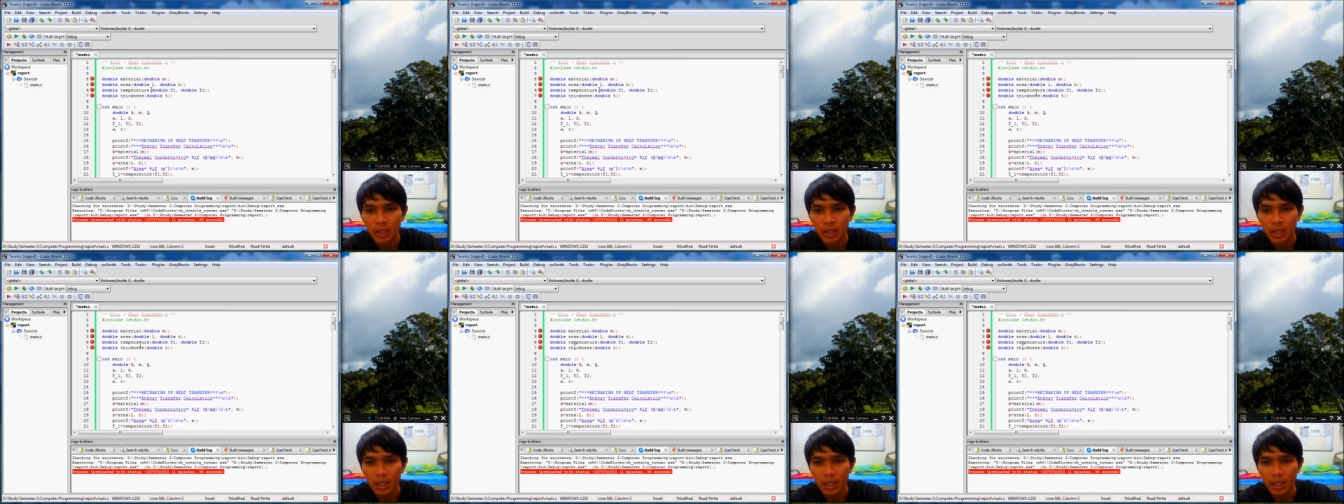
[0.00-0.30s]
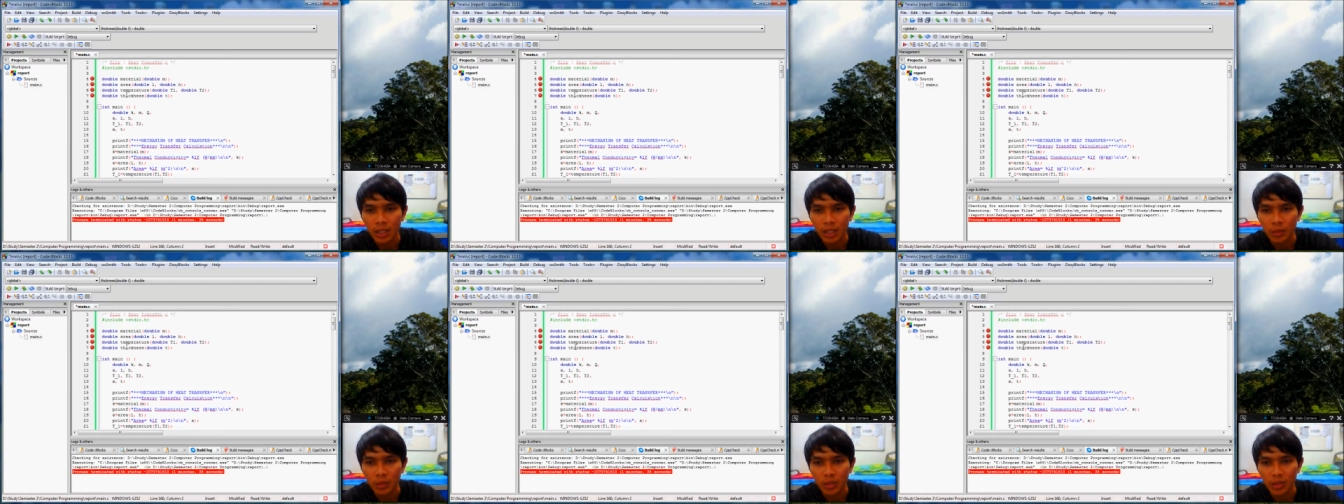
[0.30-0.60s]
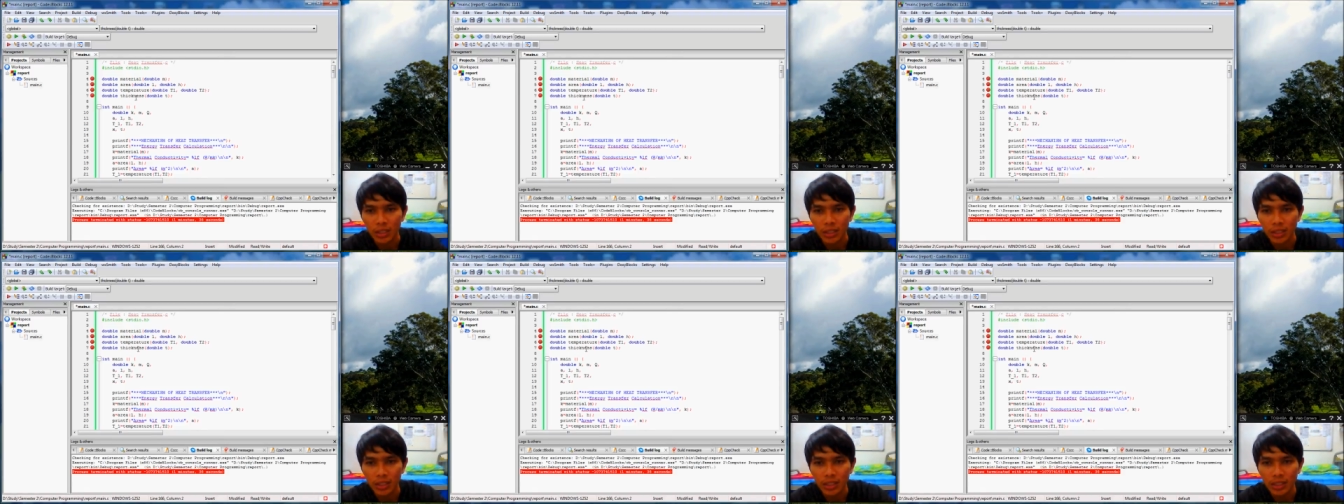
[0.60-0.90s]
double
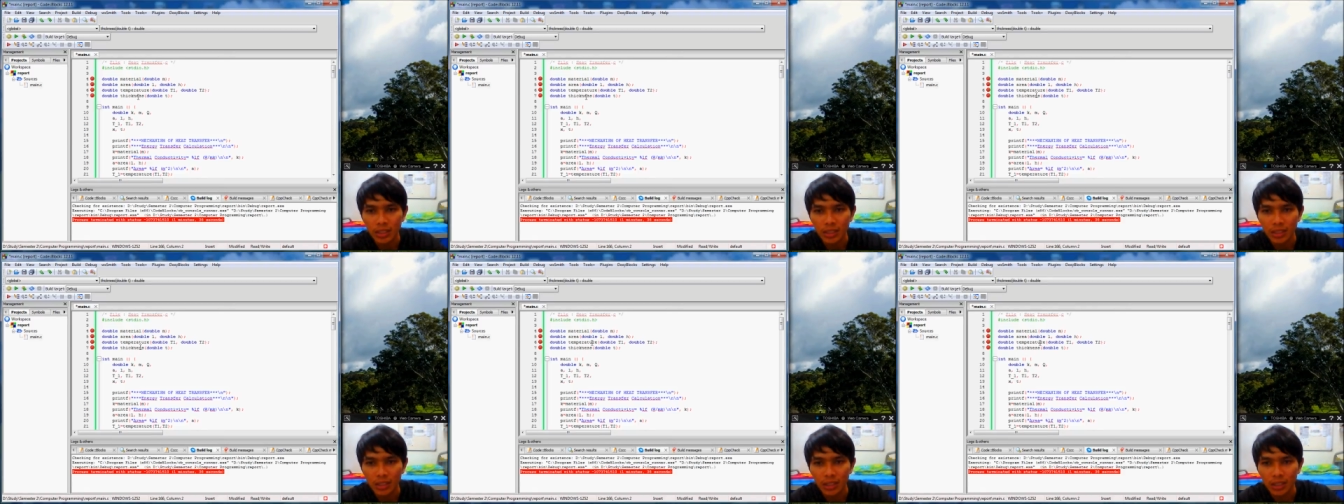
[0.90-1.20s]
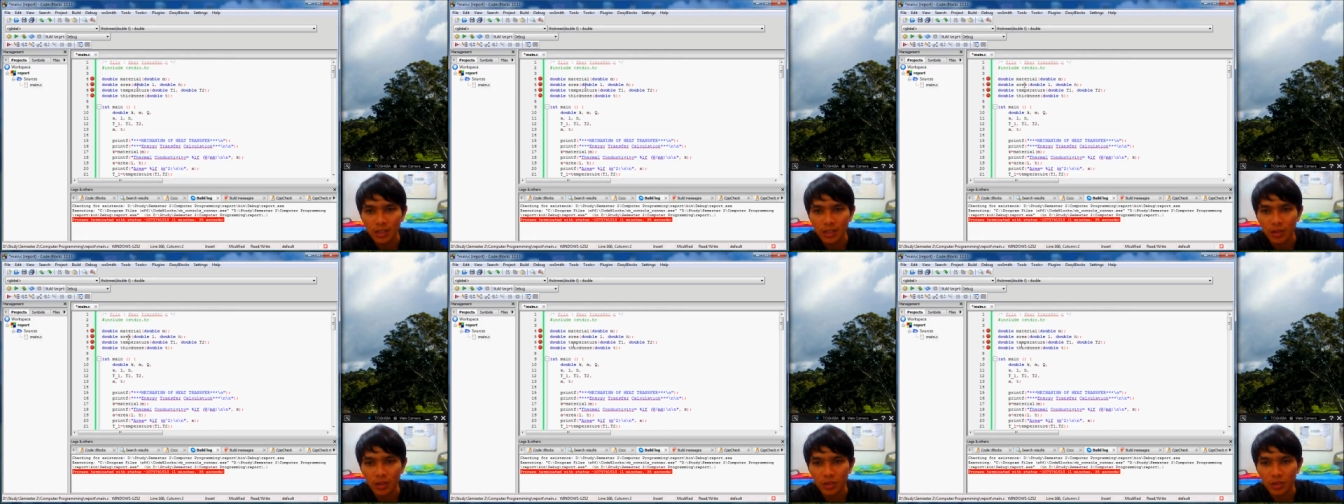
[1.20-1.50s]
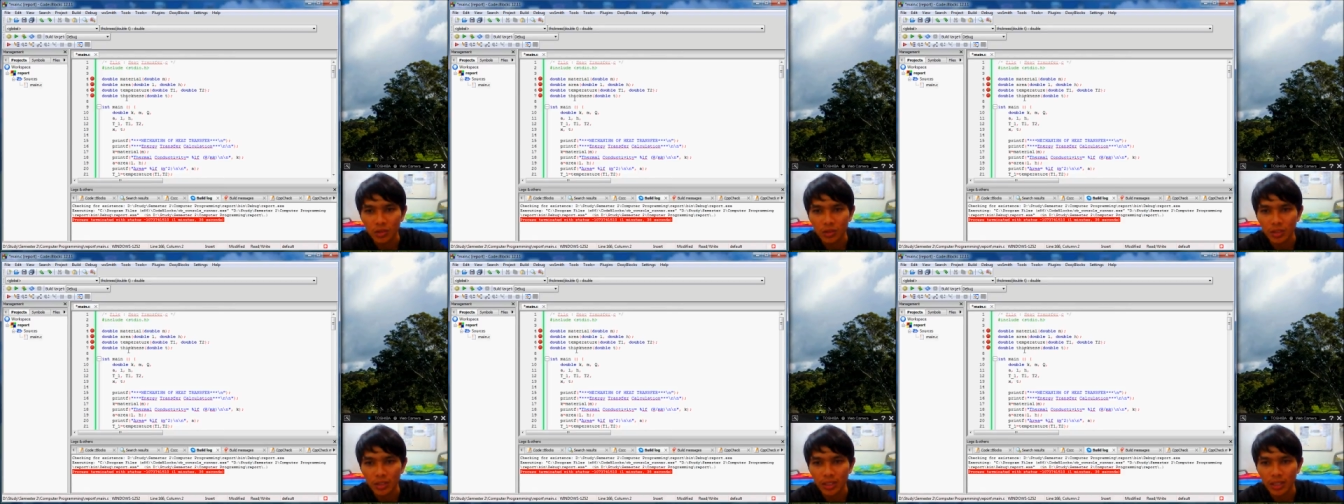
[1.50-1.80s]
thickness is also
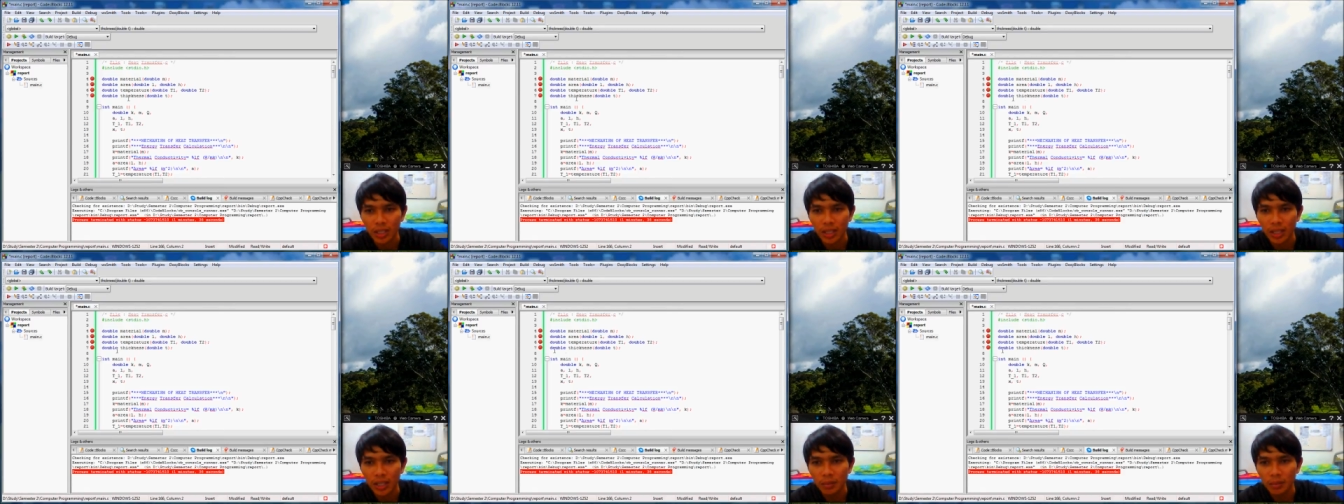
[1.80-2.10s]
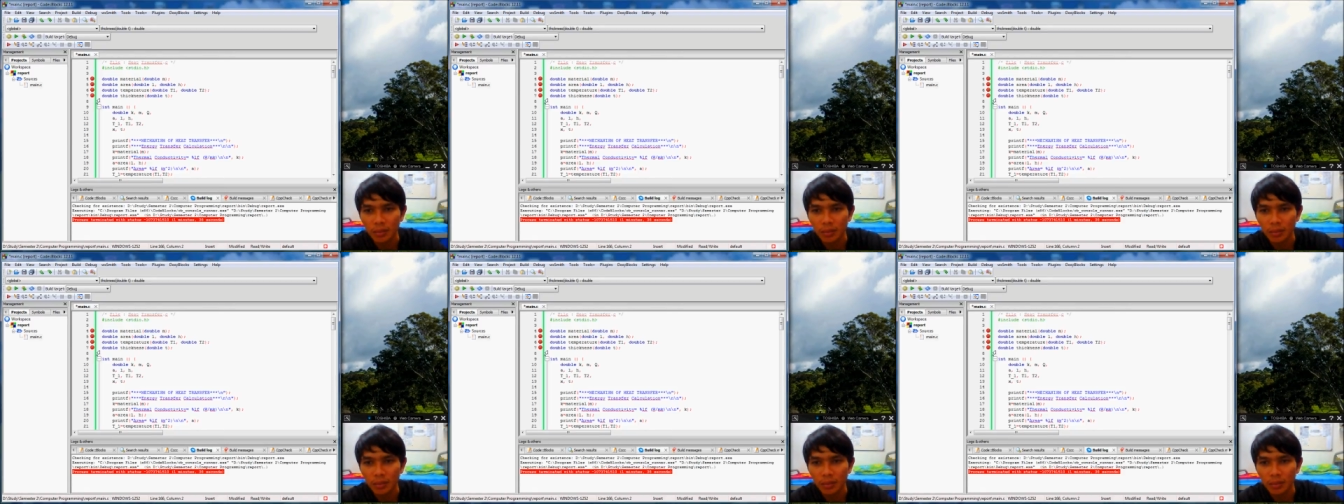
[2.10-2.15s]
the name.